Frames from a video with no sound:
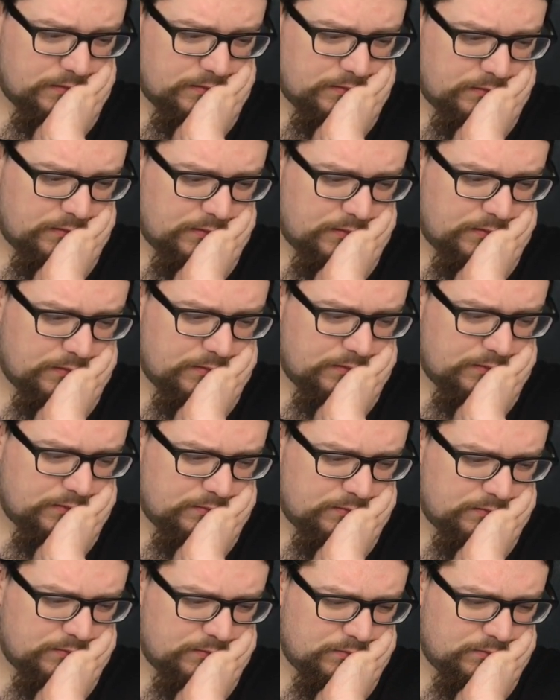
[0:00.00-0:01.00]
and
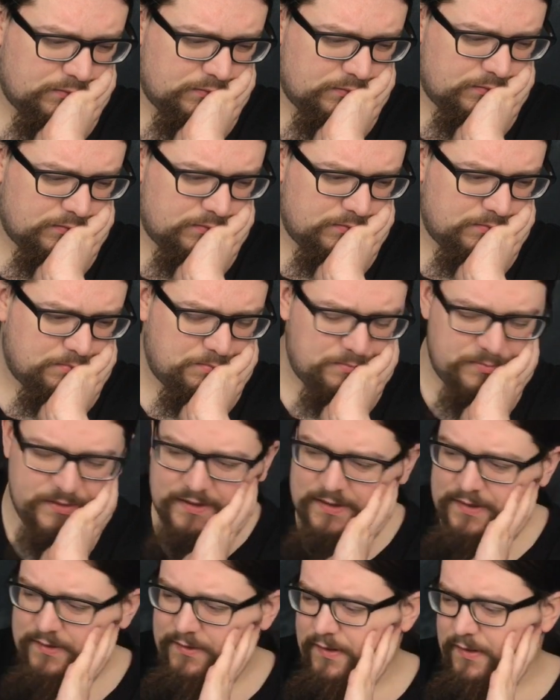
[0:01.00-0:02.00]

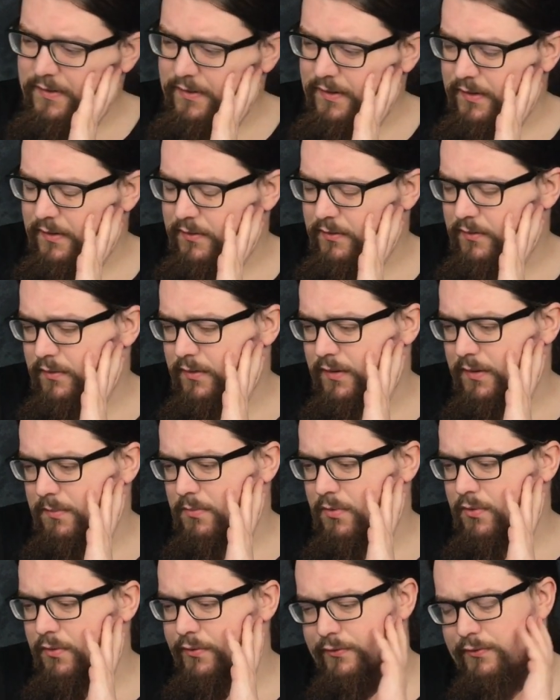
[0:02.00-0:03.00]
B, that they're
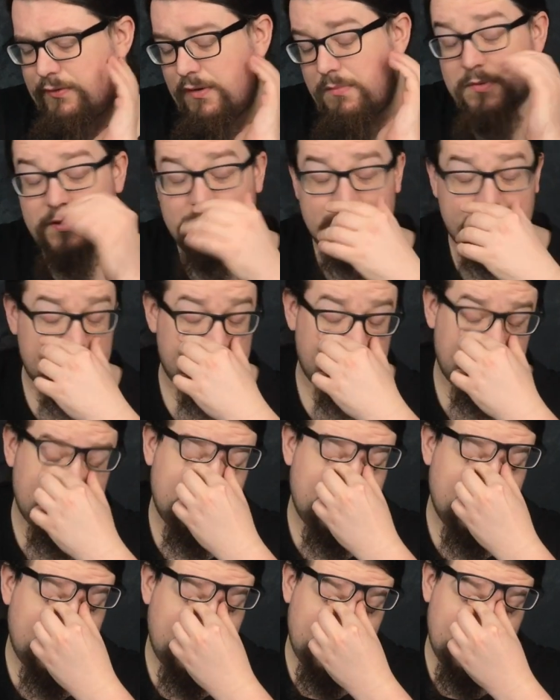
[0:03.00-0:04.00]
more similar to
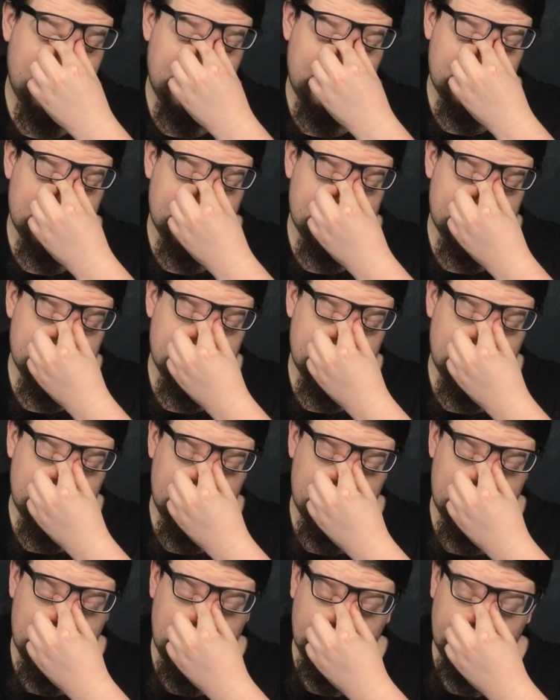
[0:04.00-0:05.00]
the
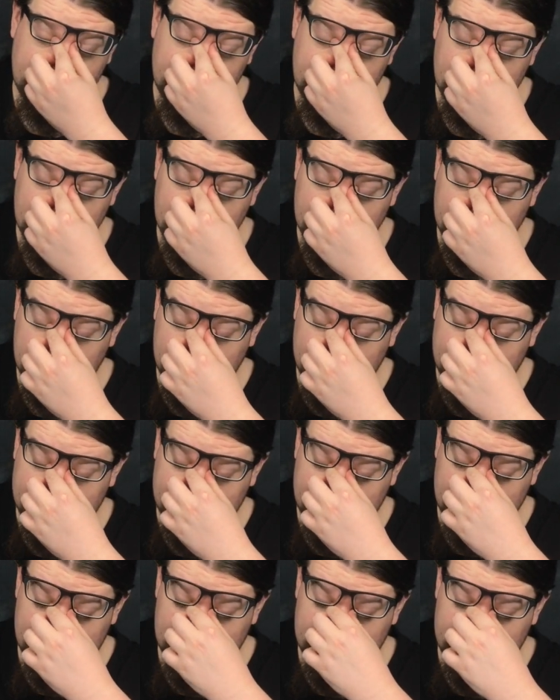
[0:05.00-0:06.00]
Monster
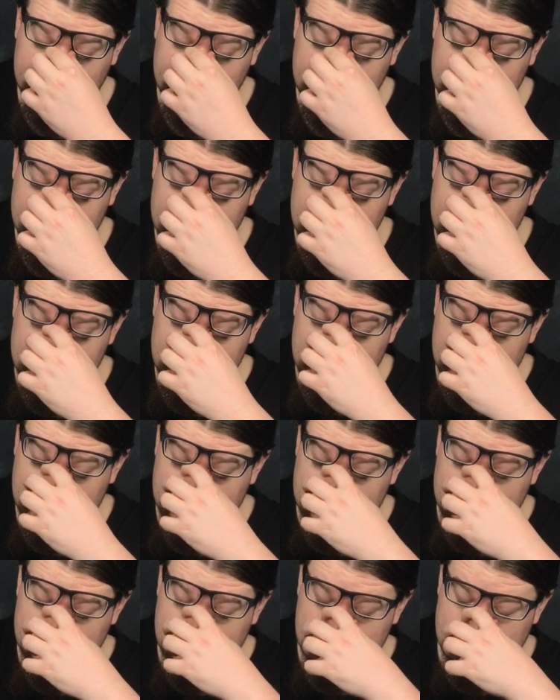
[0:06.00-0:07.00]
espressos.
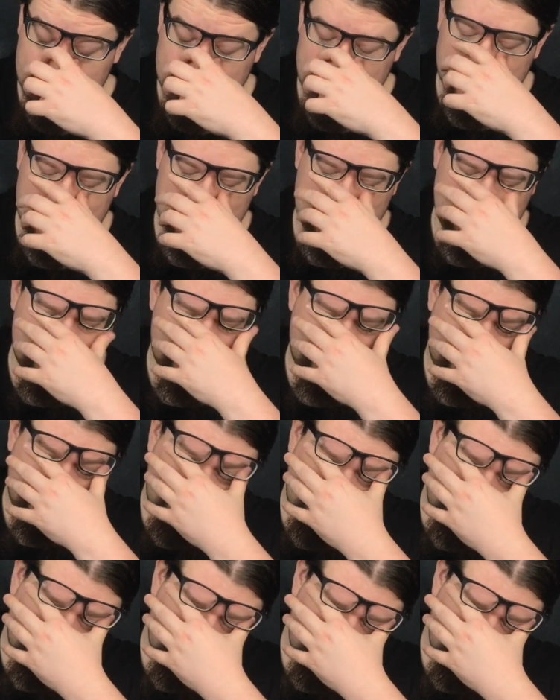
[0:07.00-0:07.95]
If these